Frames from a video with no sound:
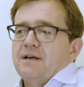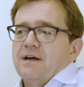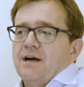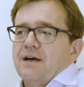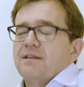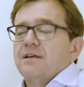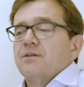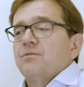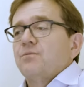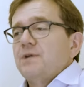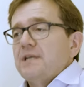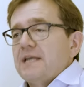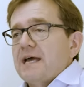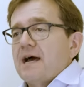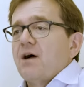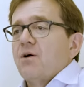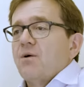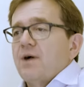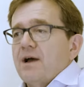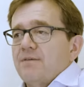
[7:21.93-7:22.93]
I think we
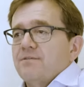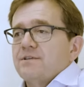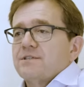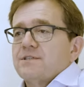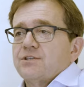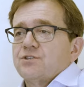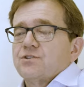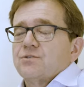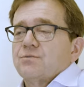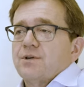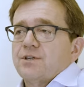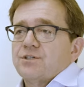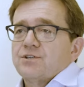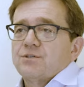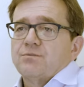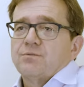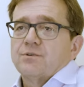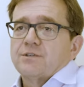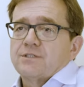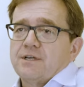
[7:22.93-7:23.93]
now have a
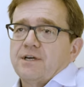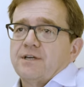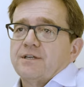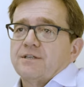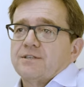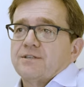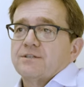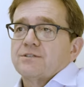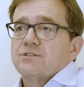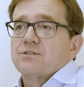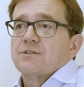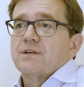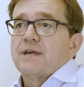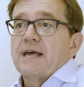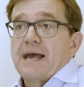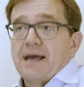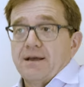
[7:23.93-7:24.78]
situation where scientists